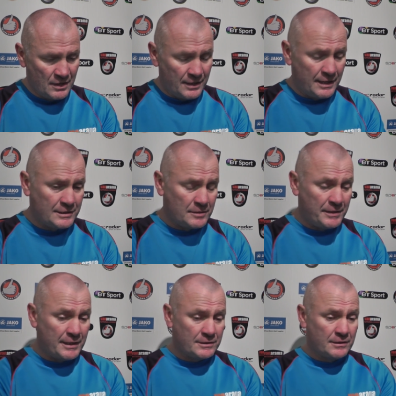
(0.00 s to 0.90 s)
It has. He's
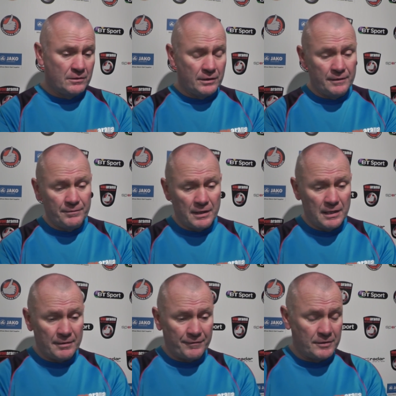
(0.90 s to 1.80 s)
been excellent, Cookie.
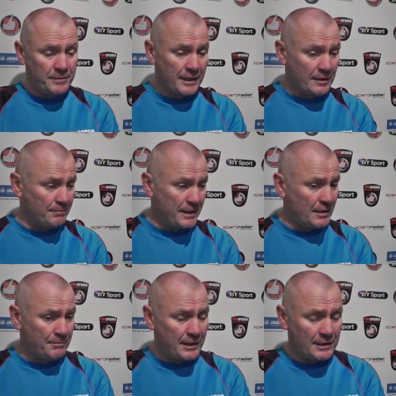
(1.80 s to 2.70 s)
Um, I think he's been getting better
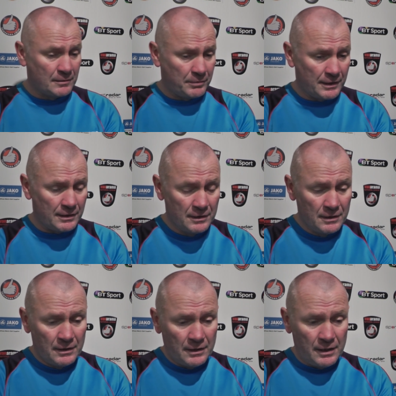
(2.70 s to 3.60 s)
and better as a player.
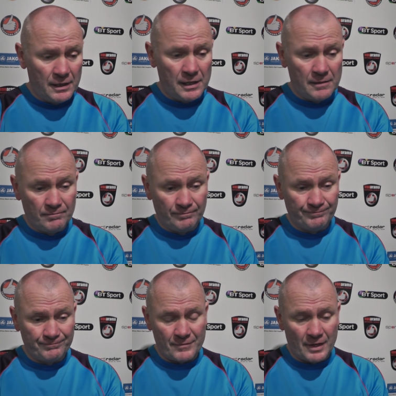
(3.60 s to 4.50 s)
Um,
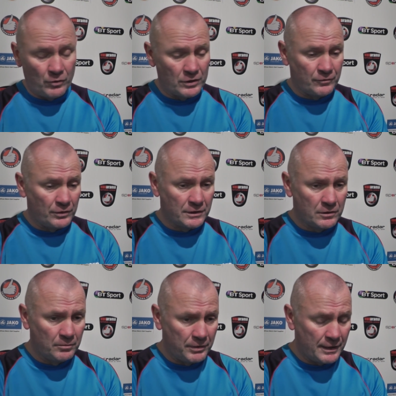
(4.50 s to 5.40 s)
I've always thought he's a
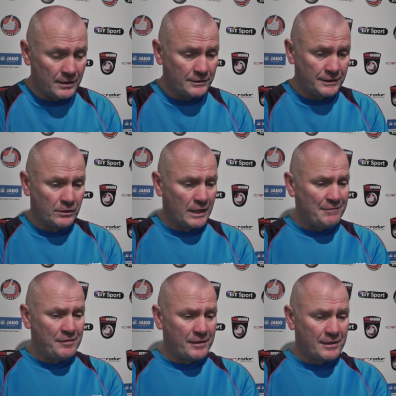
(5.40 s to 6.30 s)
good player because he's got
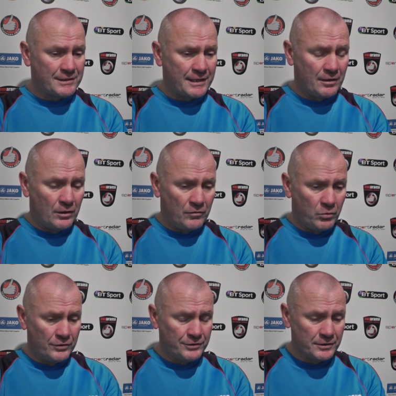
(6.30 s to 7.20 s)
everything the centre half
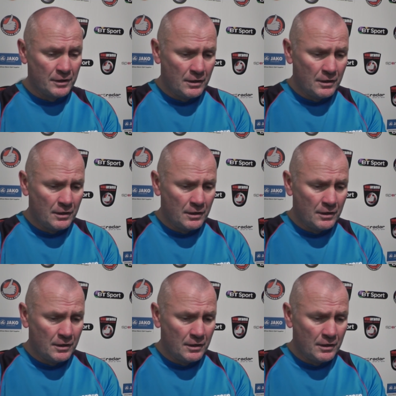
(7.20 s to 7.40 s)
wants.